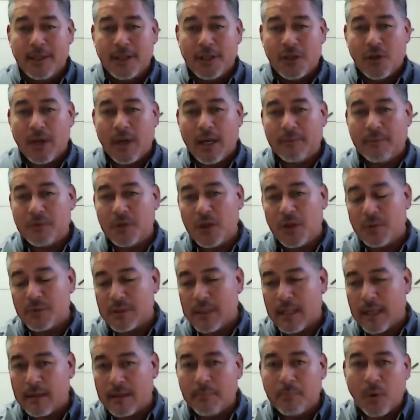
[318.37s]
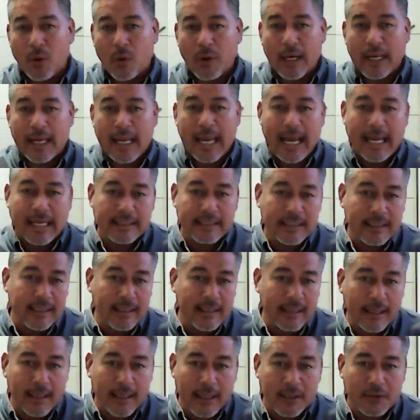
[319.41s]
You have to use like the boric acid in
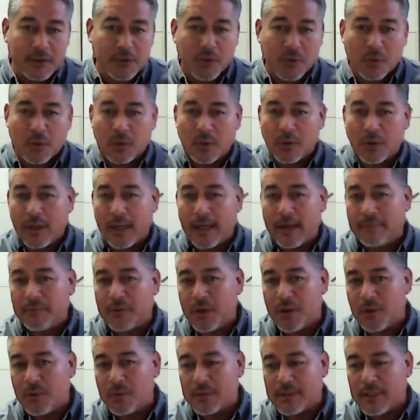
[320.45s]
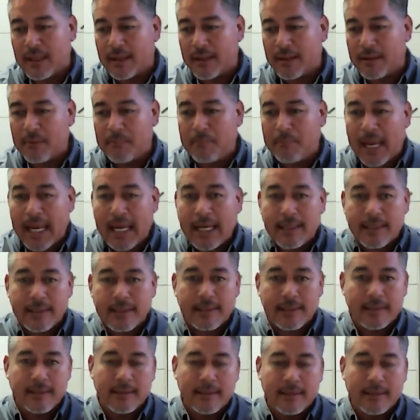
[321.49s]
the electrical. You have to use like the bait